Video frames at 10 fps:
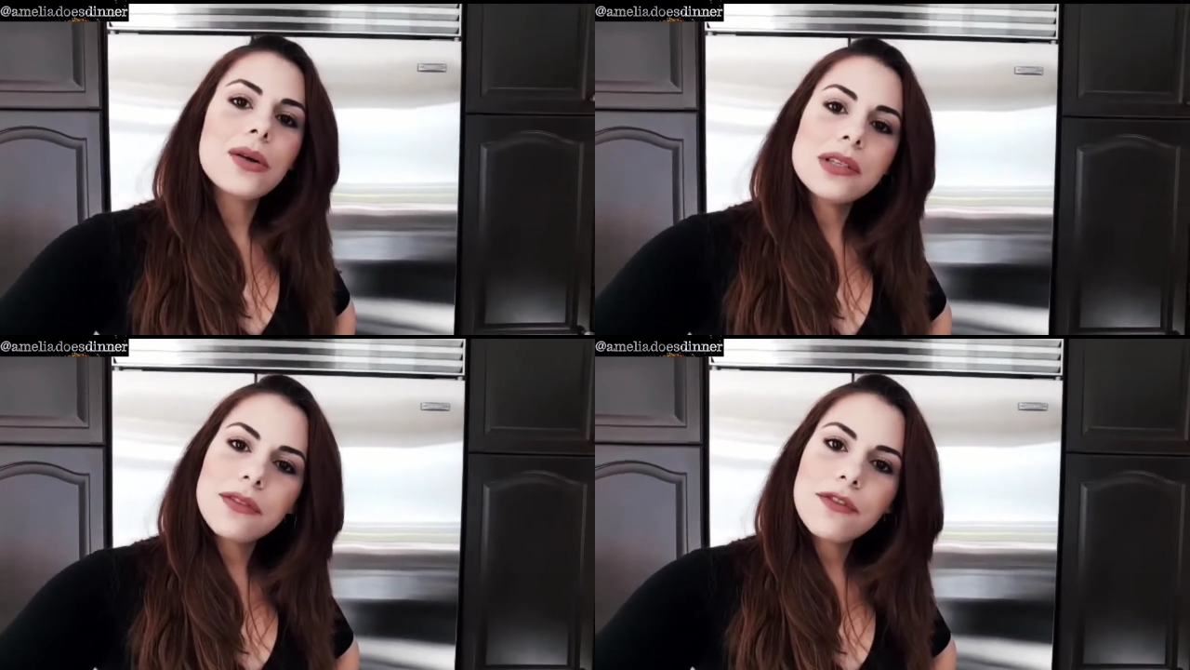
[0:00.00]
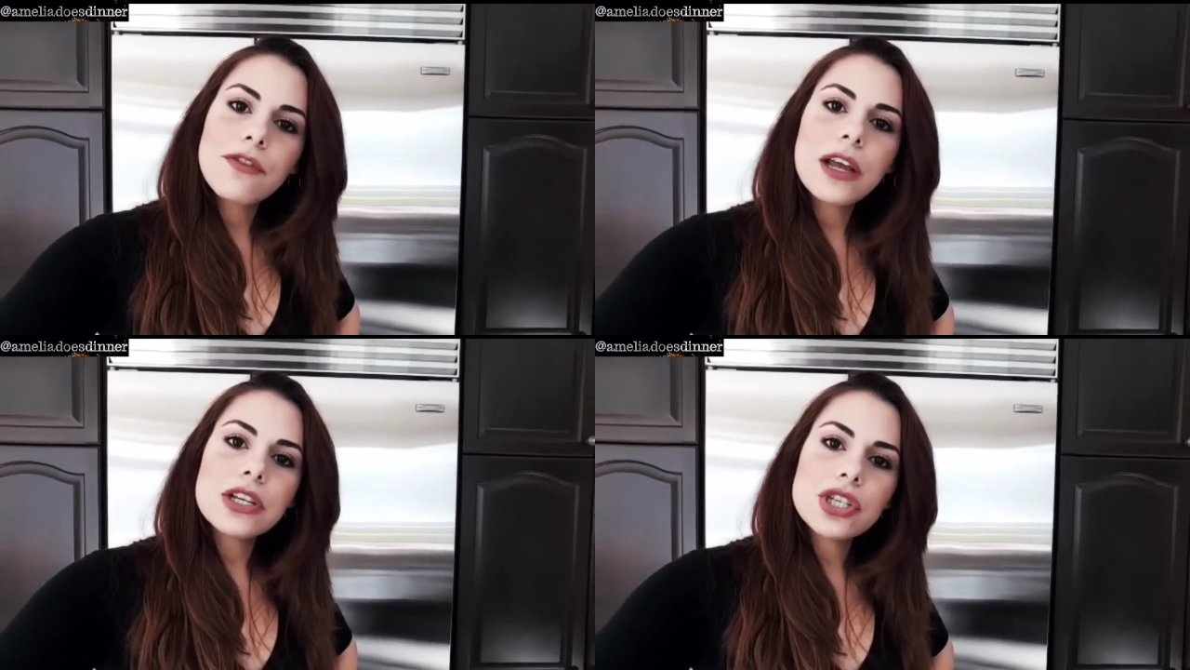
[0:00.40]
out of the
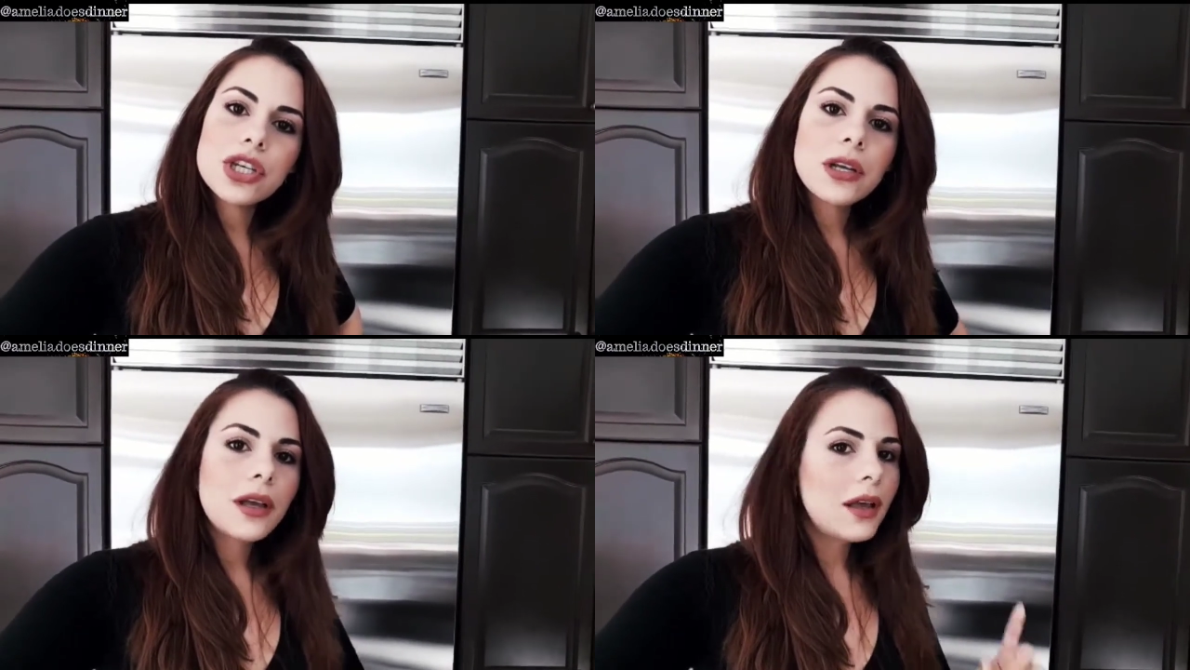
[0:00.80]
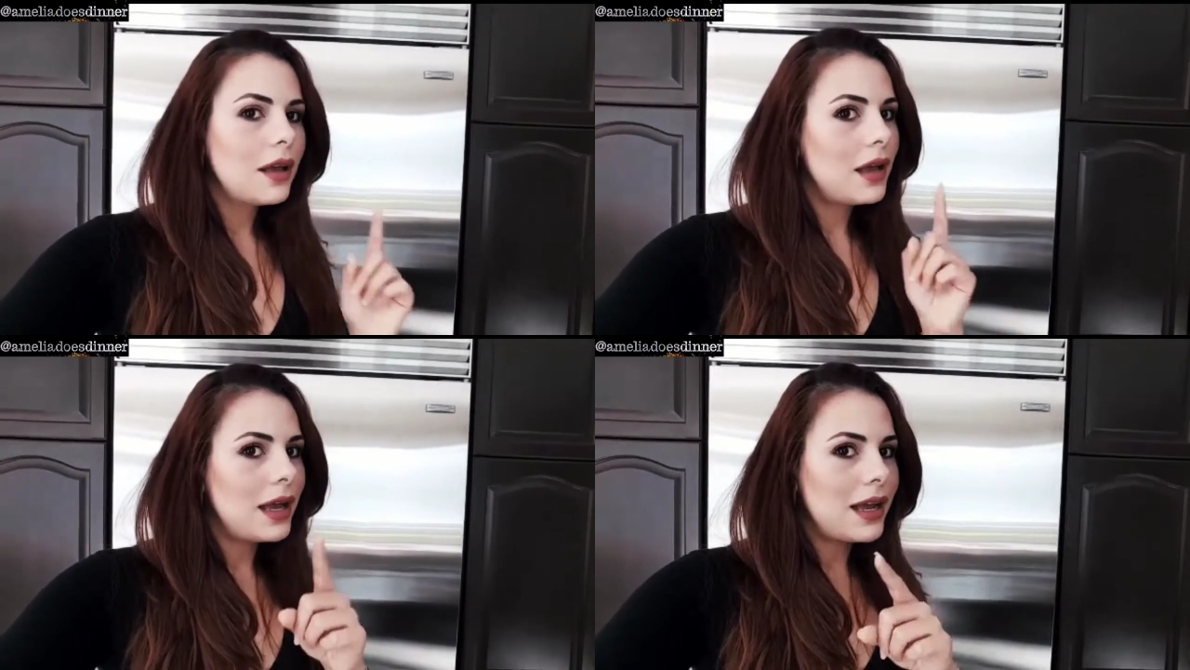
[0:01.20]
fridge
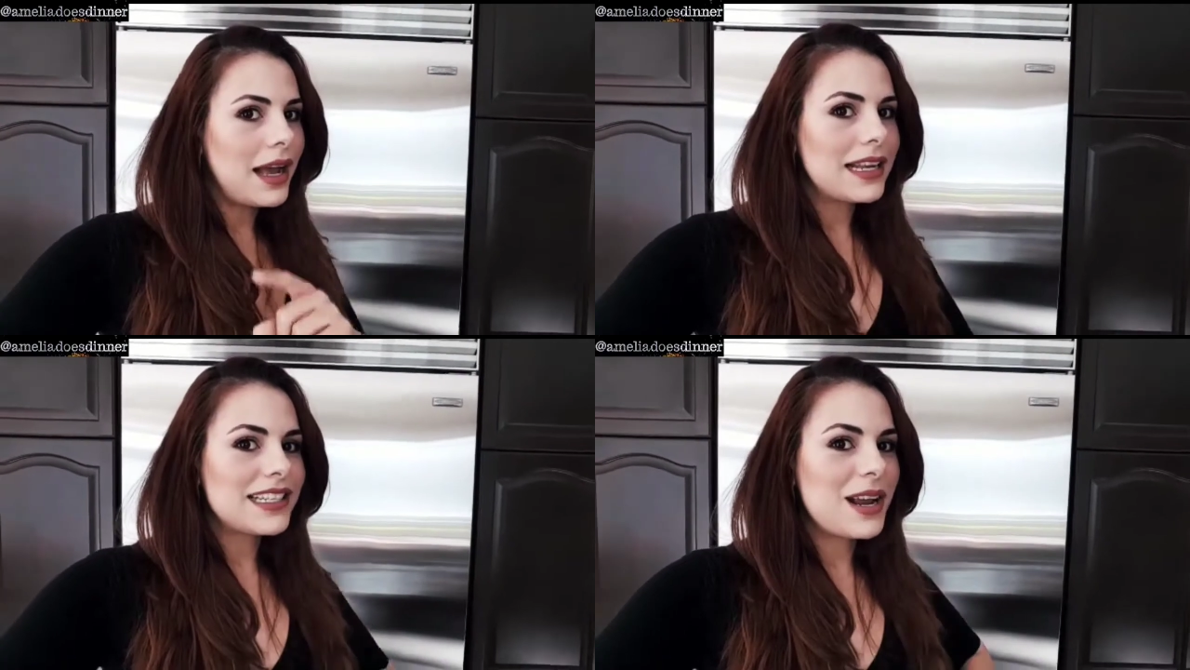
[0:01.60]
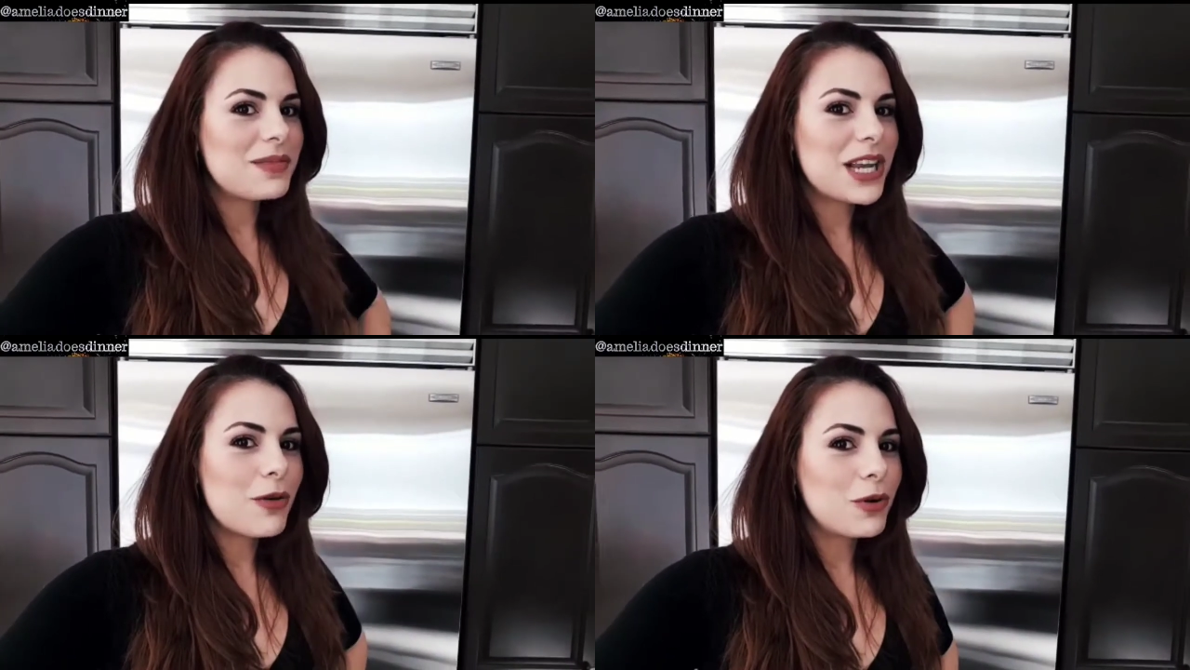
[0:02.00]
and
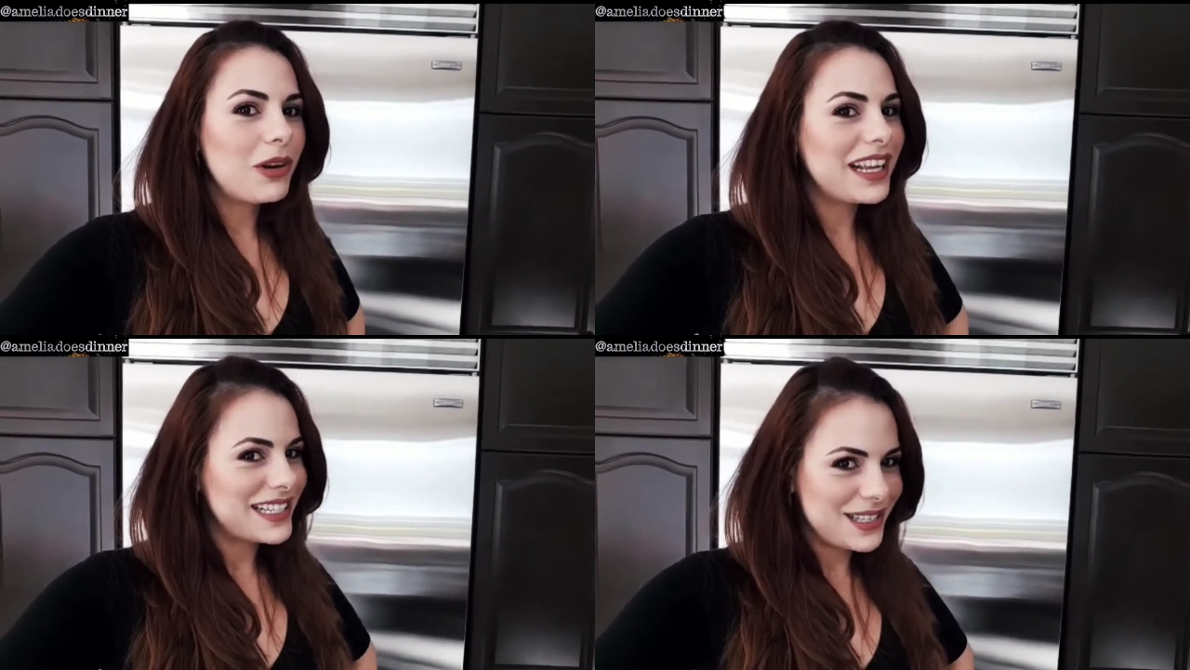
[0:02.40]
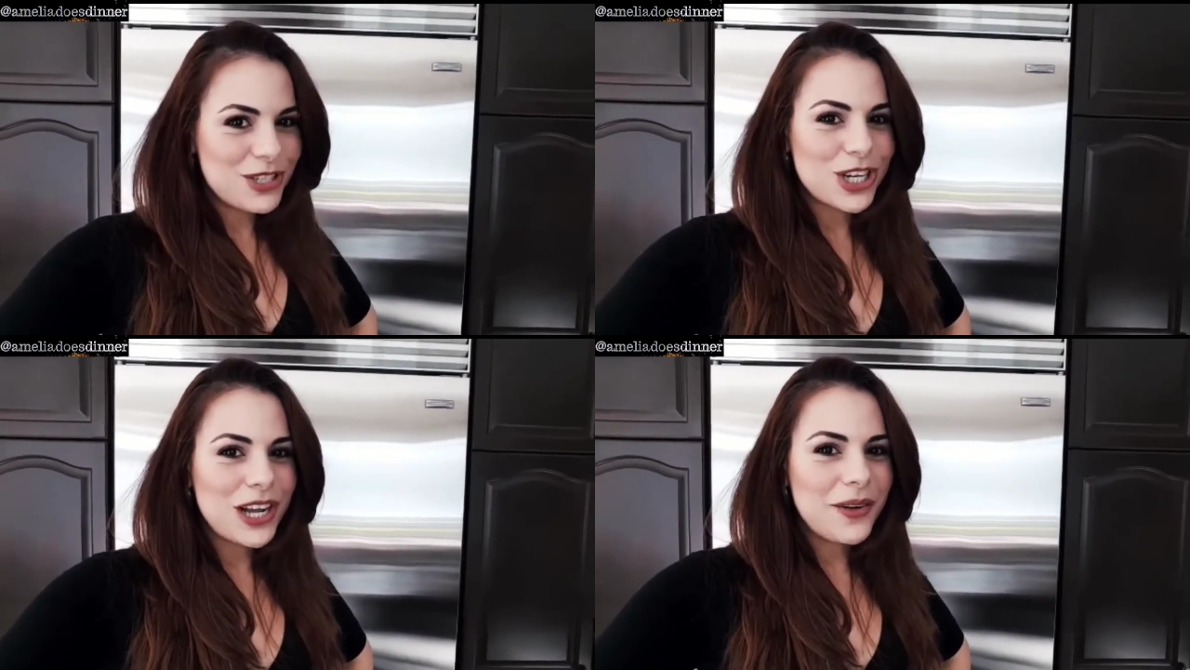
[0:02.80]
time to get rolling in
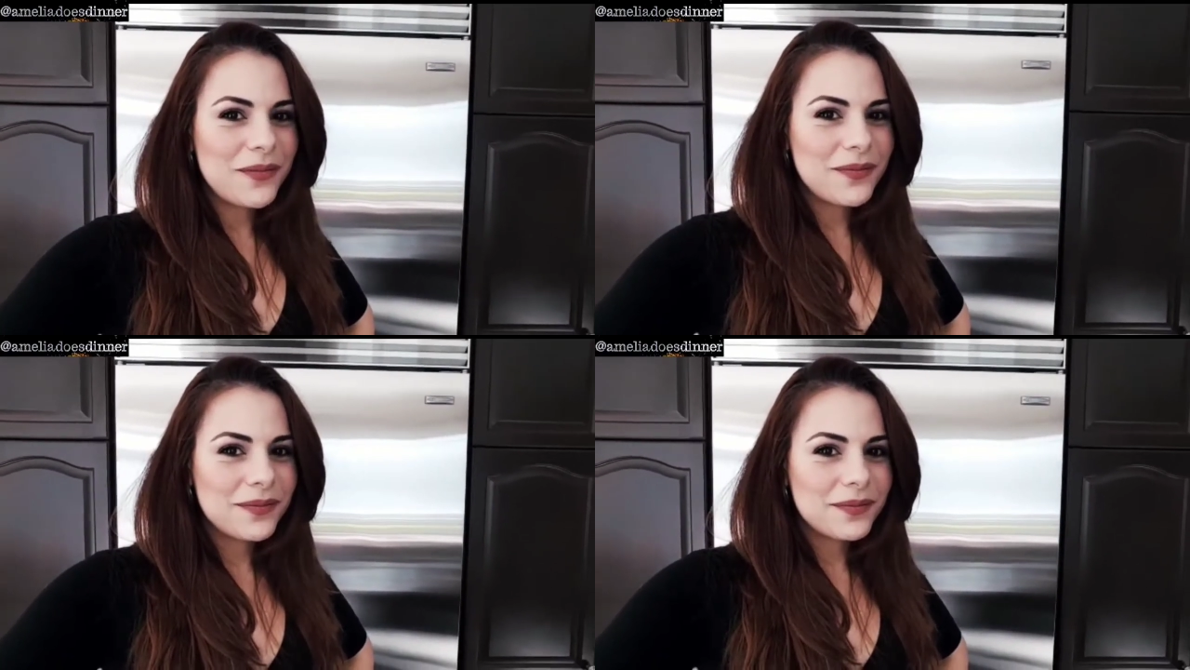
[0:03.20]
some sugar.